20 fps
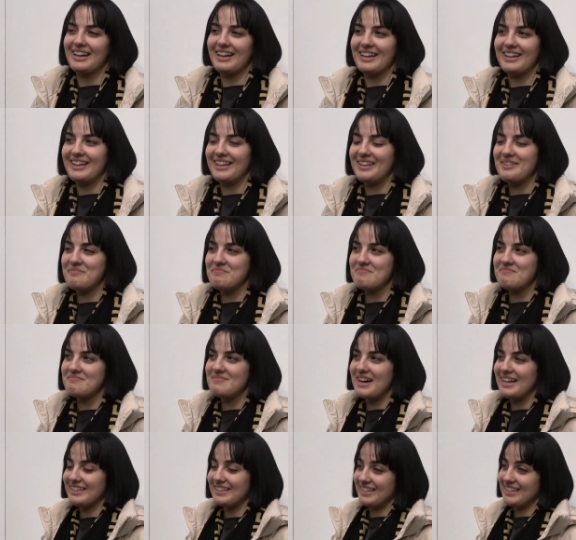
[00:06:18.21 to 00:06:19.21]
um,
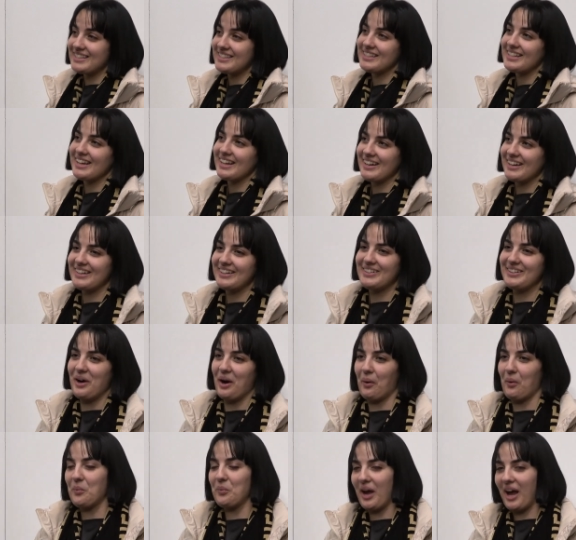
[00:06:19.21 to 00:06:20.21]
this year
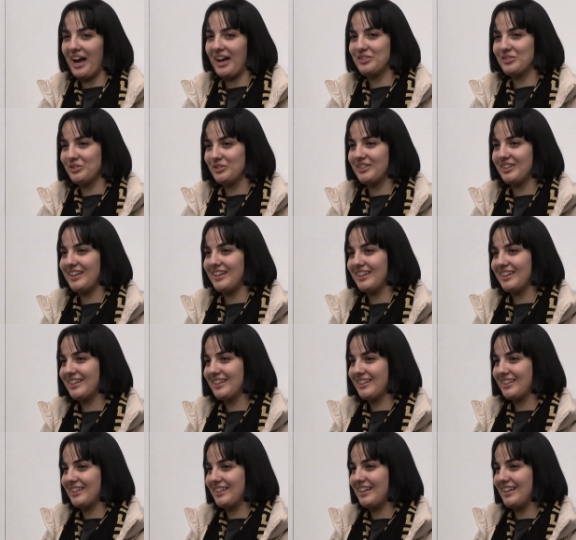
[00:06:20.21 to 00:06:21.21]
we had to take
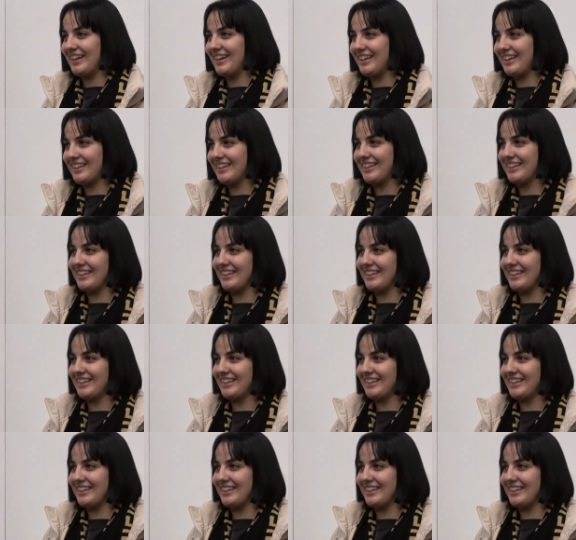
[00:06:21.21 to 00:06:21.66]
like